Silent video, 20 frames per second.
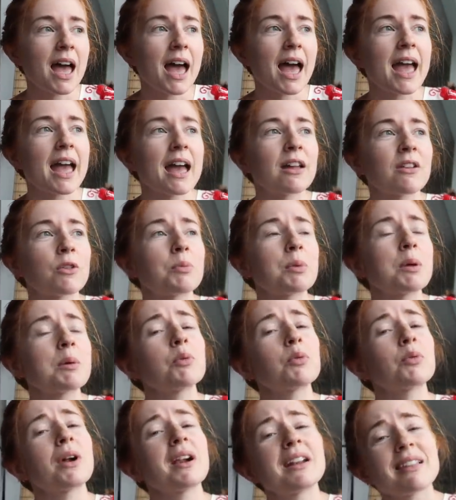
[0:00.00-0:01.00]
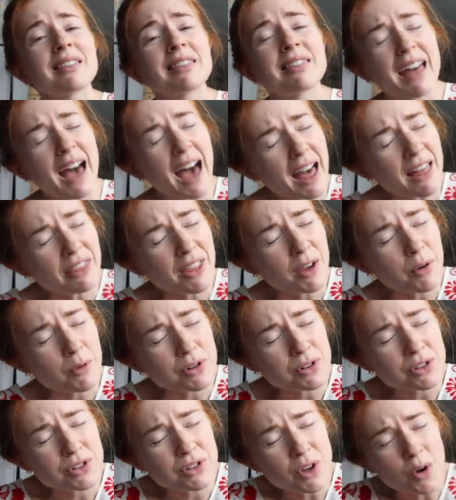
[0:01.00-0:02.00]
and the people running that, they
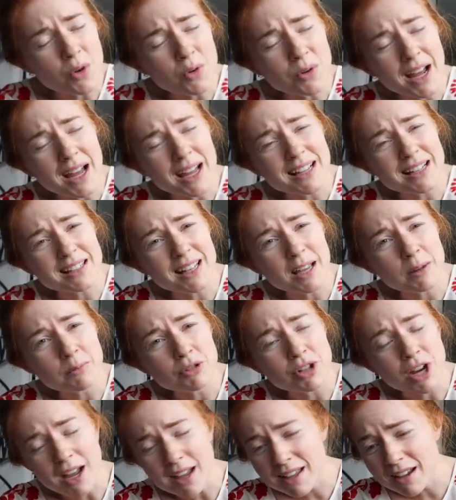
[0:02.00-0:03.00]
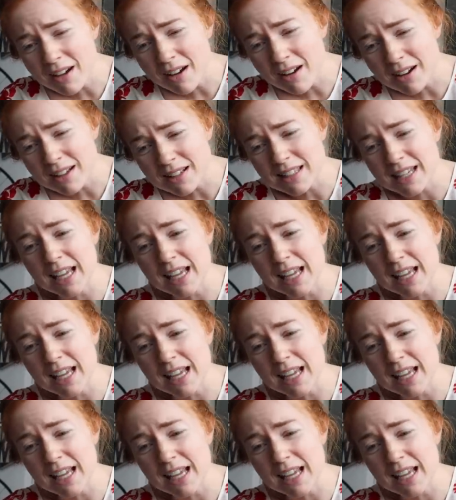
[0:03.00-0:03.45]
were so nice, kept checking on us.